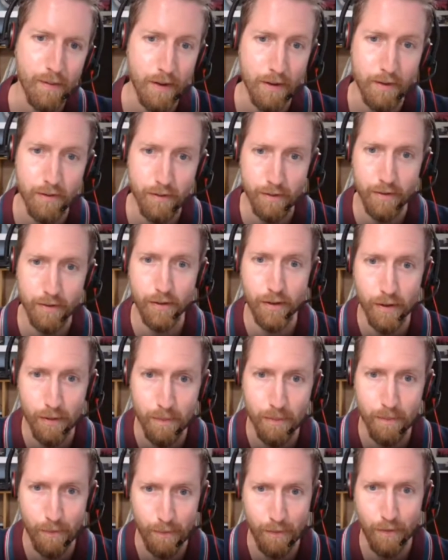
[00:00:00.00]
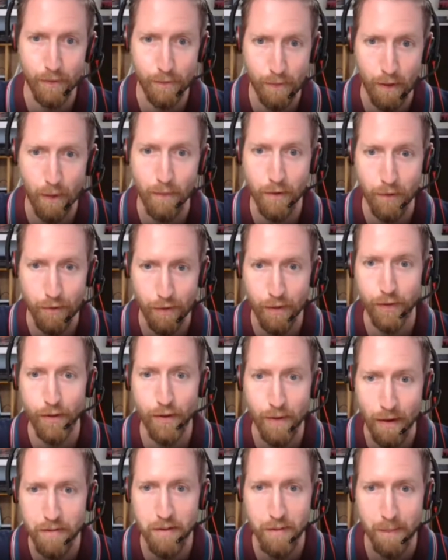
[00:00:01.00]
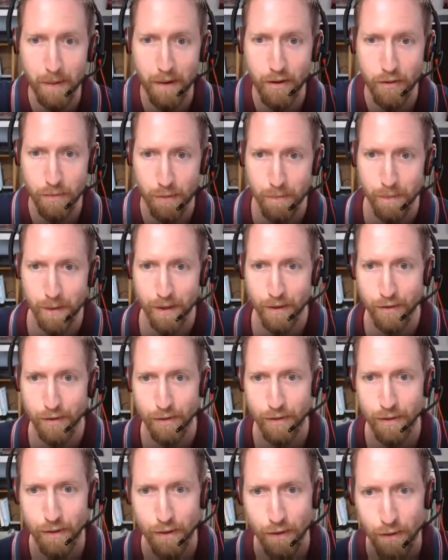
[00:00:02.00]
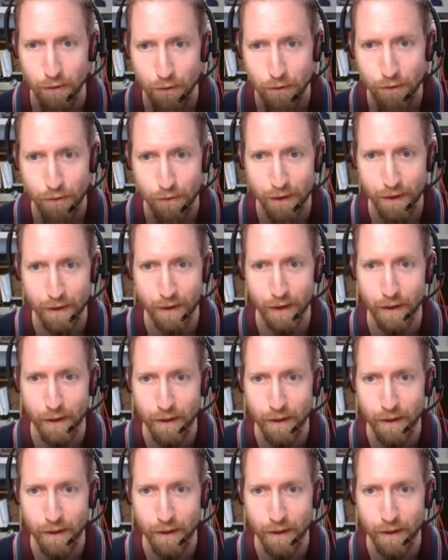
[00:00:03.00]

which can come obviously through asset management, because you're creating